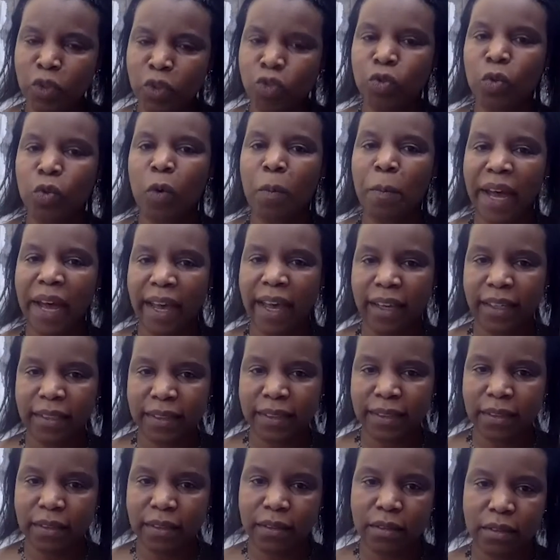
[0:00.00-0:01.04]

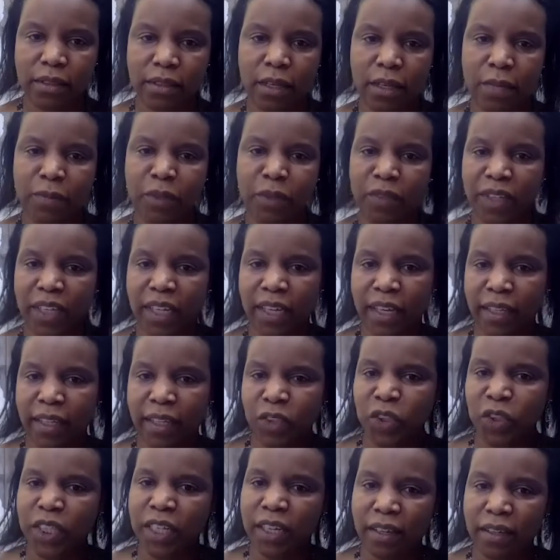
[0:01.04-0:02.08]
drawbacks in terms of
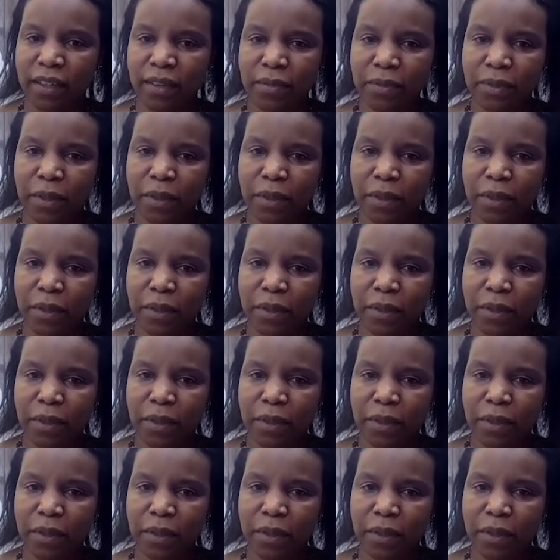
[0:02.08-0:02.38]
ESG